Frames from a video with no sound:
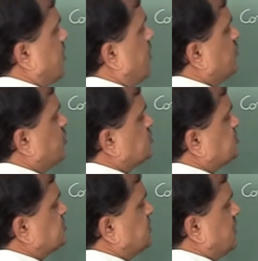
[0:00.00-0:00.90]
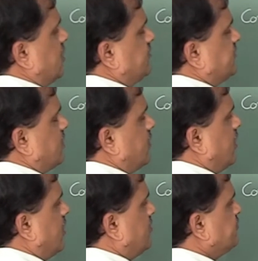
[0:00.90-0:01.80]
composition of
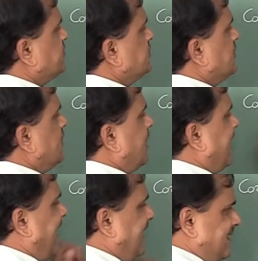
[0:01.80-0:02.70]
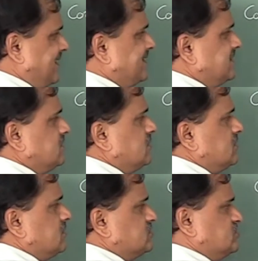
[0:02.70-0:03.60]
GOF and
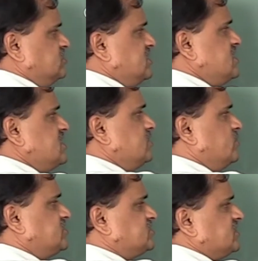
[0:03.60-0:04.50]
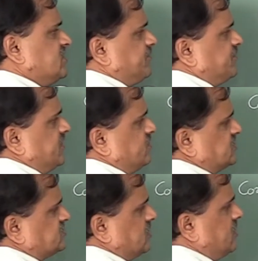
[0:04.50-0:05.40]
G inverse F
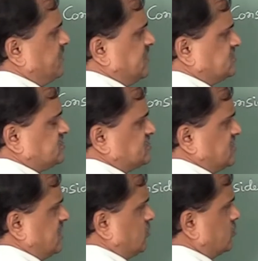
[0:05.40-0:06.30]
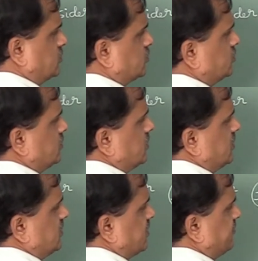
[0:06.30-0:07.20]
inverse of X is equal to
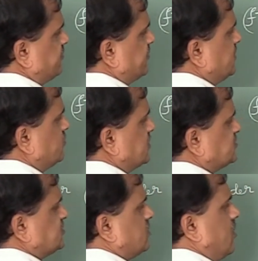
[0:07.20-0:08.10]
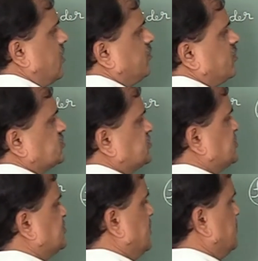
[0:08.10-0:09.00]
F inverse
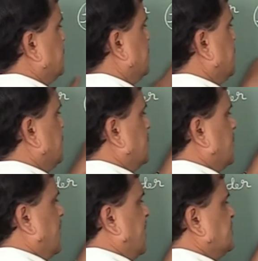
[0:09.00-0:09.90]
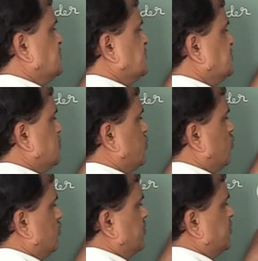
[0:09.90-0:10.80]
composition. I just
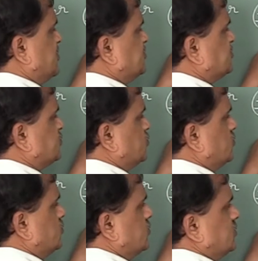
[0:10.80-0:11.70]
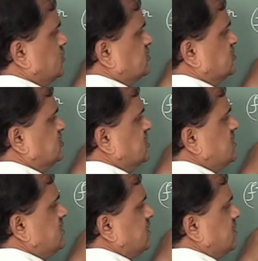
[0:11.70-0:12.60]
group these two.
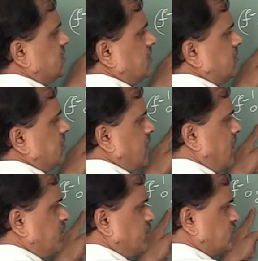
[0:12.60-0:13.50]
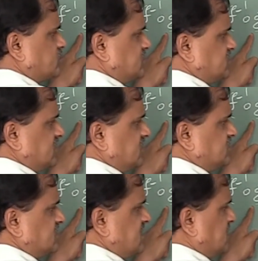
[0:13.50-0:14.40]
G
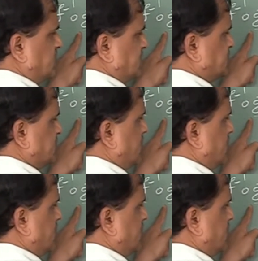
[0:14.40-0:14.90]
composition, G inverse